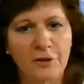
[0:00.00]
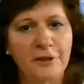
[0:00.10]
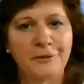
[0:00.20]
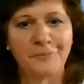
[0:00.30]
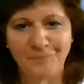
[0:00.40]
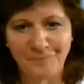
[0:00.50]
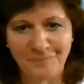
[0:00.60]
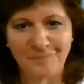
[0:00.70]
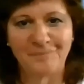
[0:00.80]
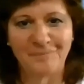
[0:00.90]
good.
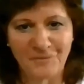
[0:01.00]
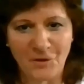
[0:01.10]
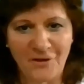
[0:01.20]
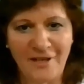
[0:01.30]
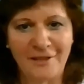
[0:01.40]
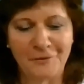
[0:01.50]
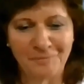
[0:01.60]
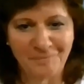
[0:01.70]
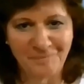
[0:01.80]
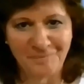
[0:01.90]
All right. Go ahead.
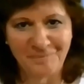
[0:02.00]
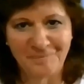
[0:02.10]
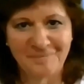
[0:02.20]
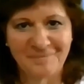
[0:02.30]
So the